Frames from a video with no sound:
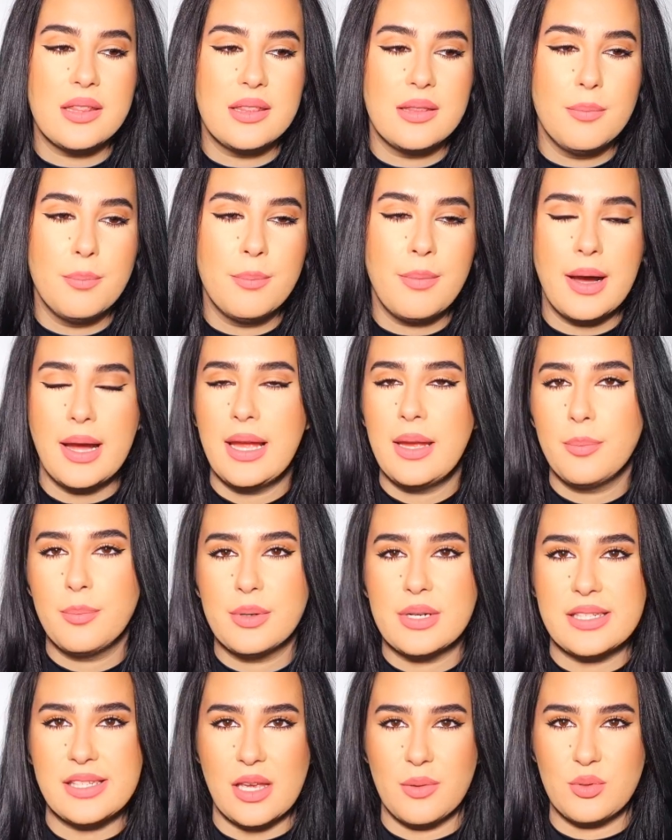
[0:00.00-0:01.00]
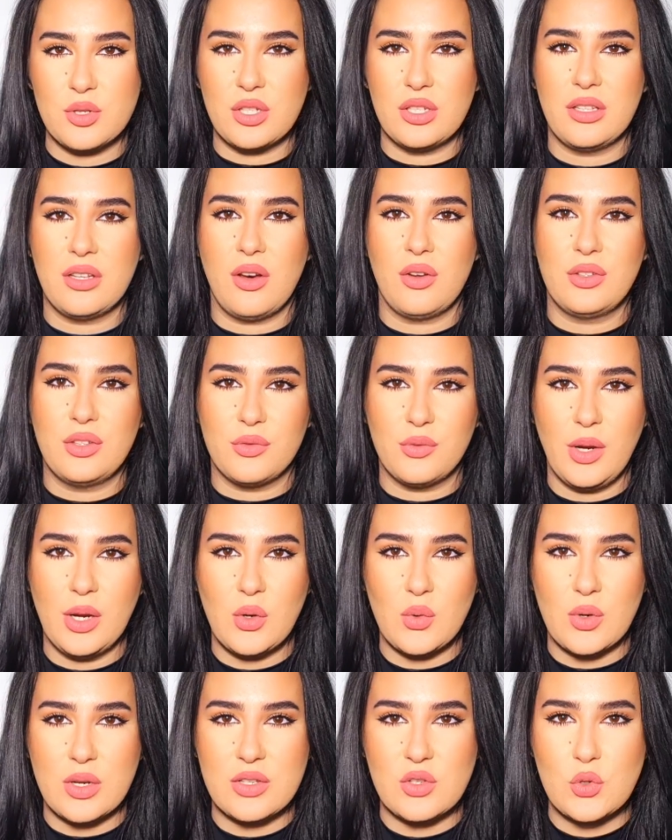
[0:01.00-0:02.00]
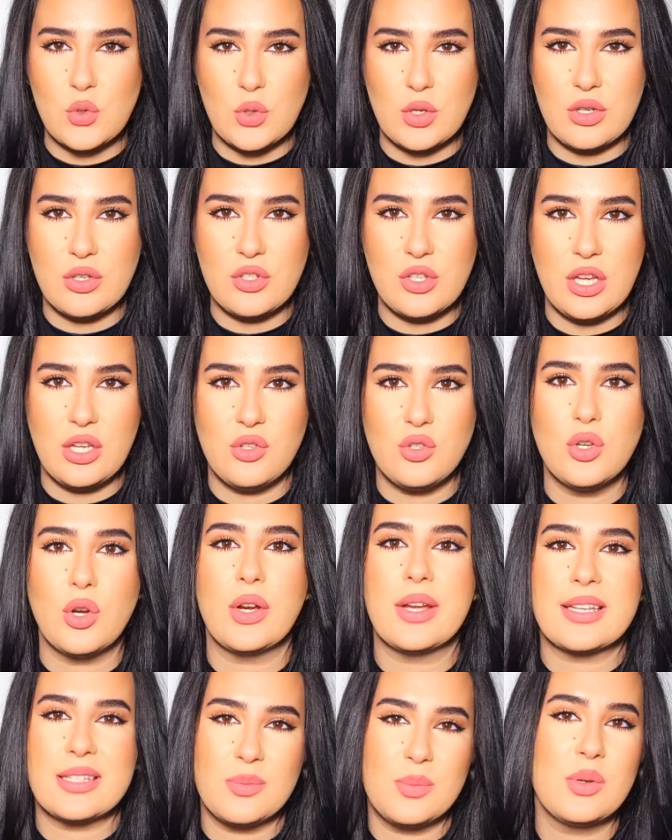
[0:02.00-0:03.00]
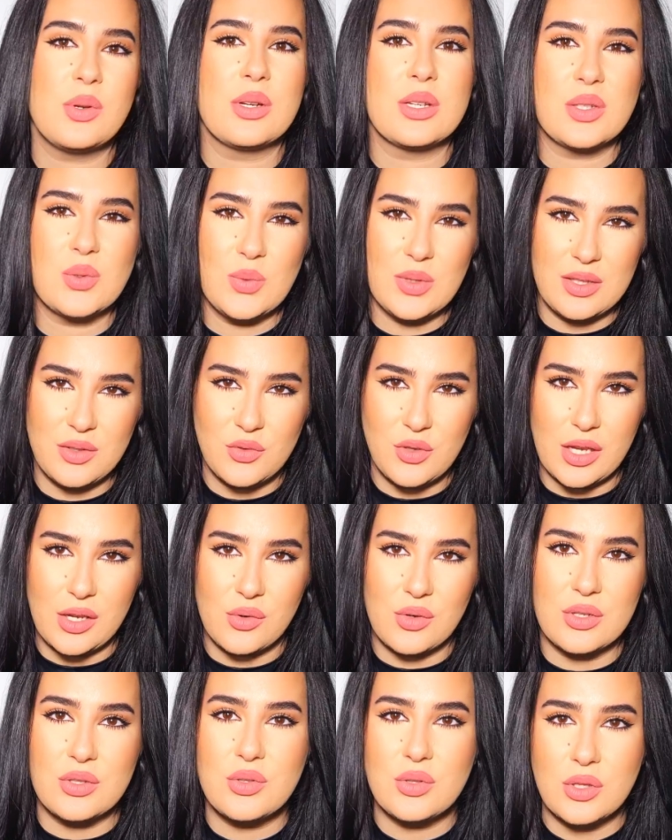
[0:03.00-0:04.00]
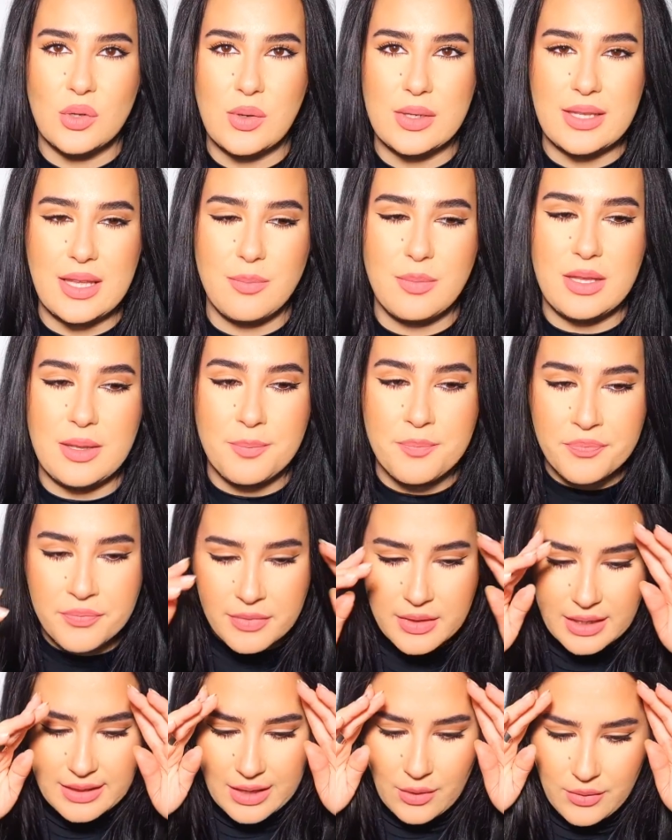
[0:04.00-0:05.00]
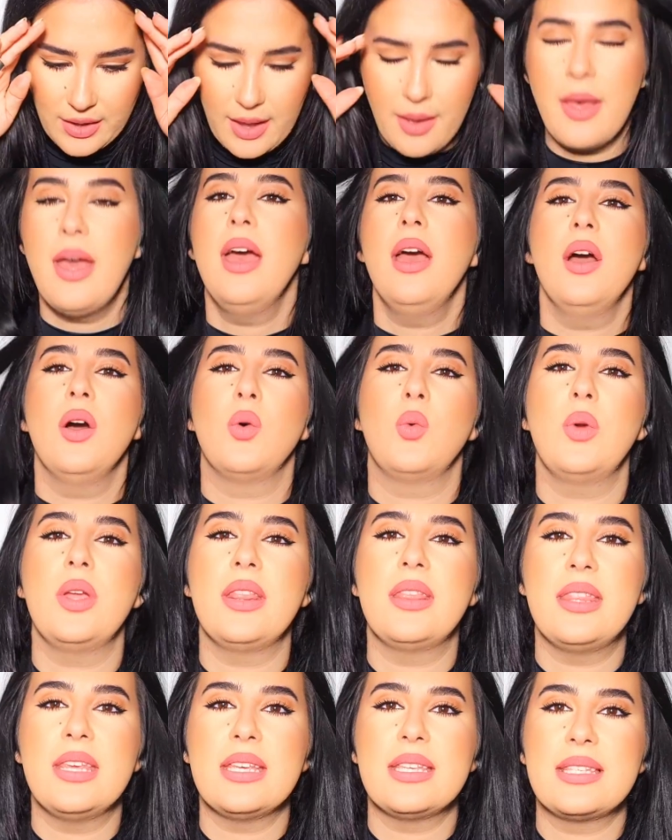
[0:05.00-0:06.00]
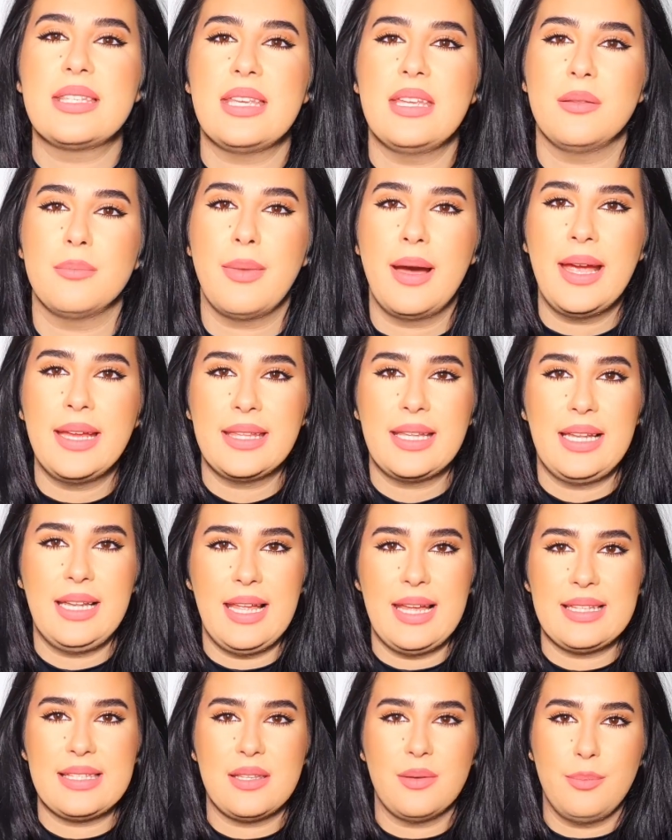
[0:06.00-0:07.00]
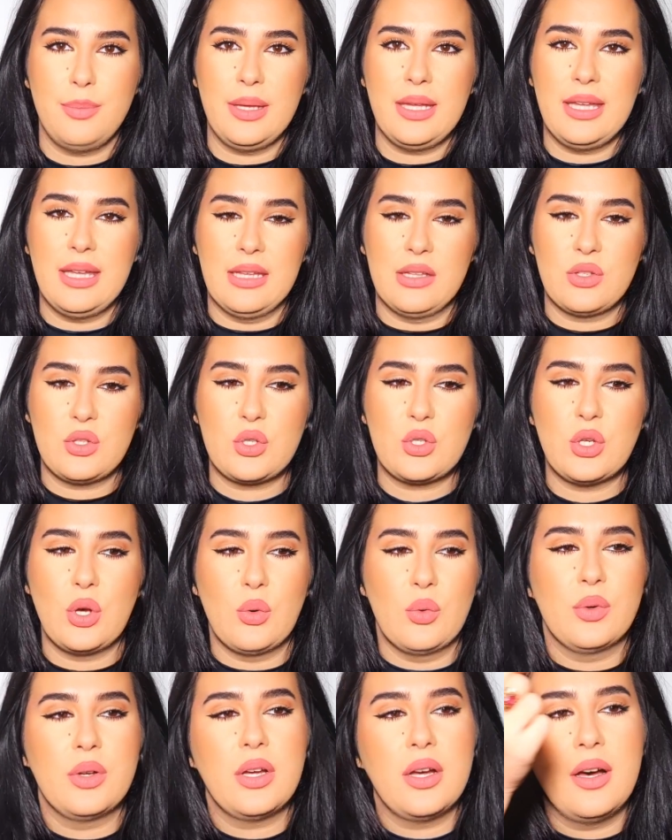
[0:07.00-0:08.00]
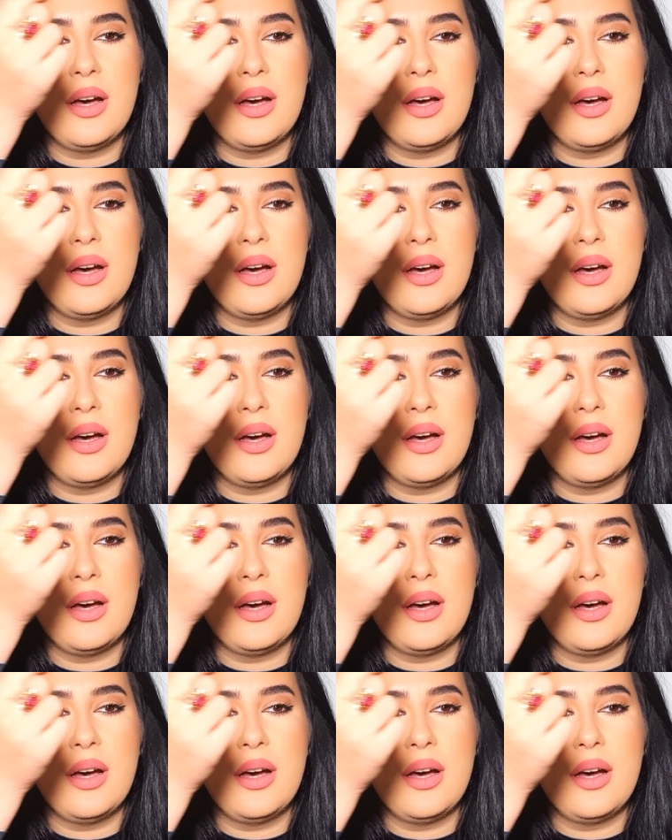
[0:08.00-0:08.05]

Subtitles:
My perception on the fragrance shouldn't change your experience with the fragrance, you know what I mean. Now, yeah, with this in mind, let's begin. So